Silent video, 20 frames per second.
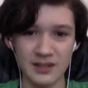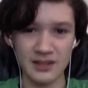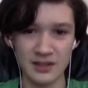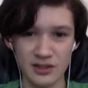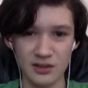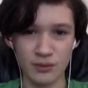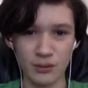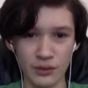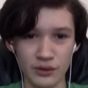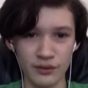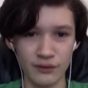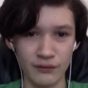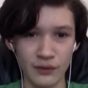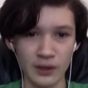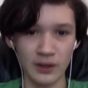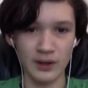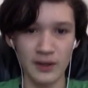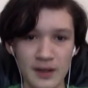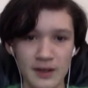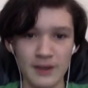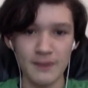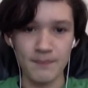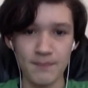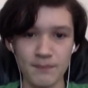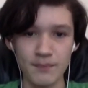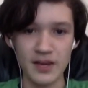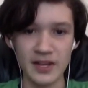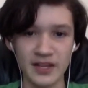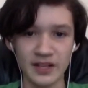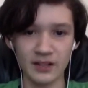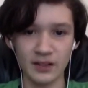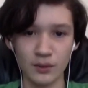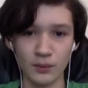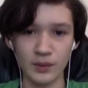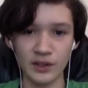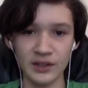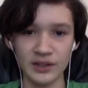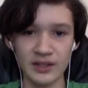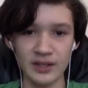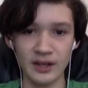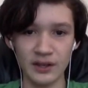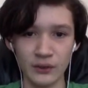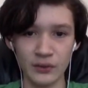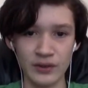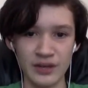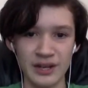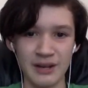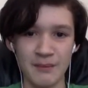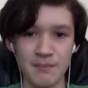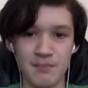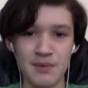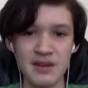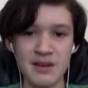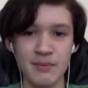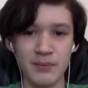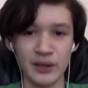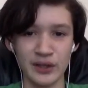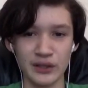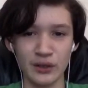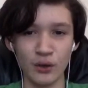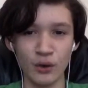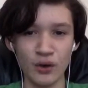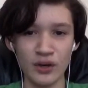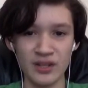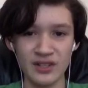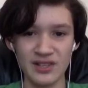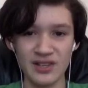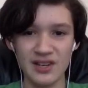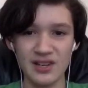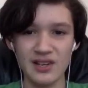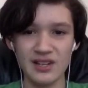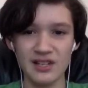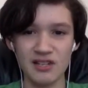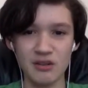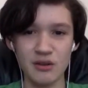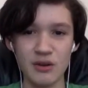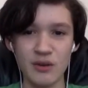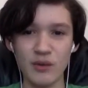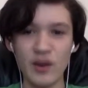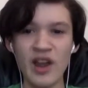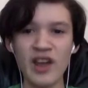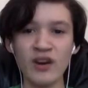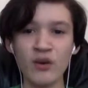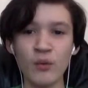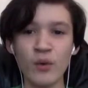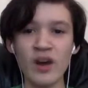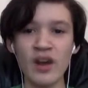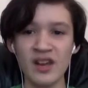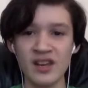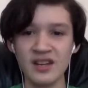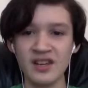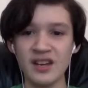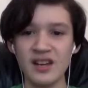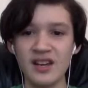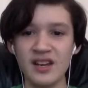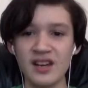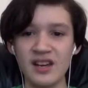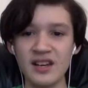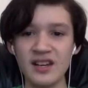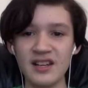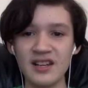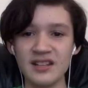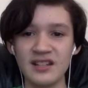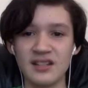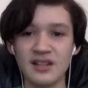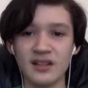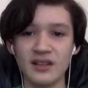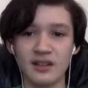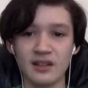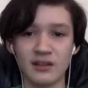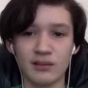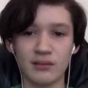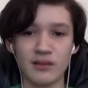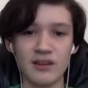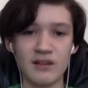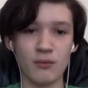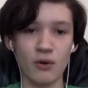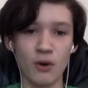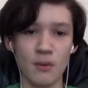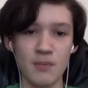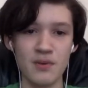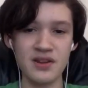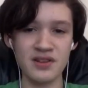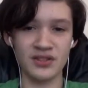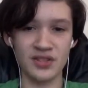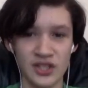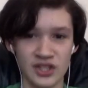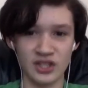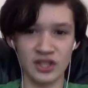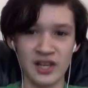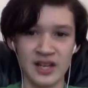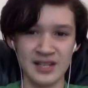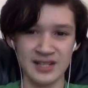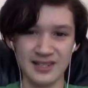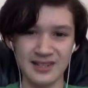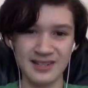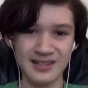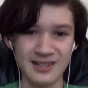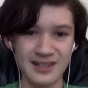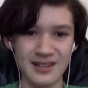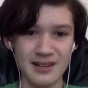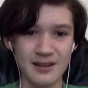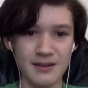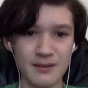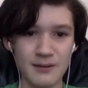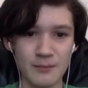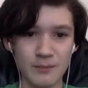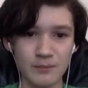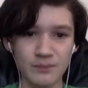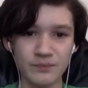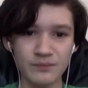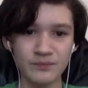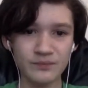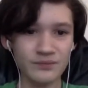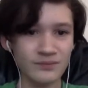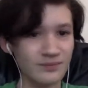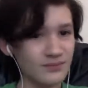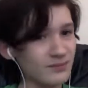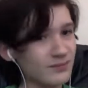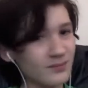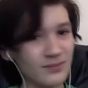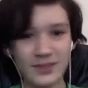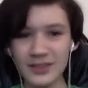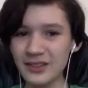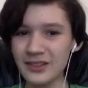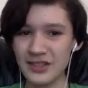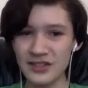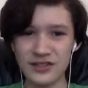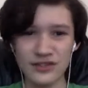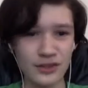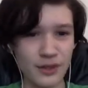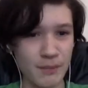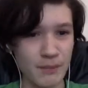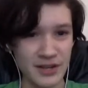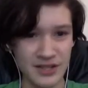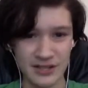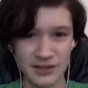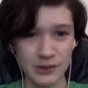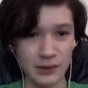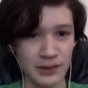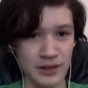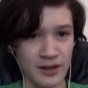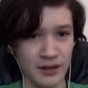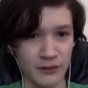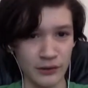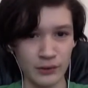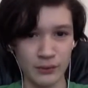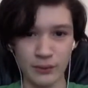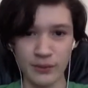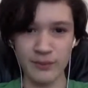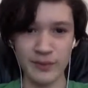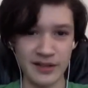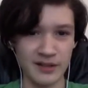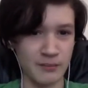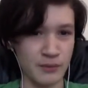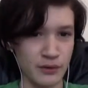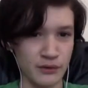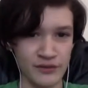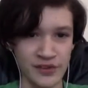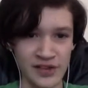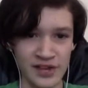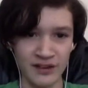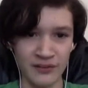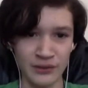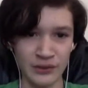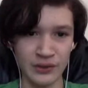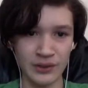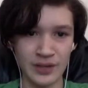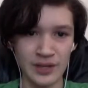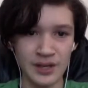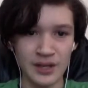it scrolled too far. Making a really annoying beeping noise. So he ran away and into the three more pizza slices. This is the best story ever. Would make a movie out of it.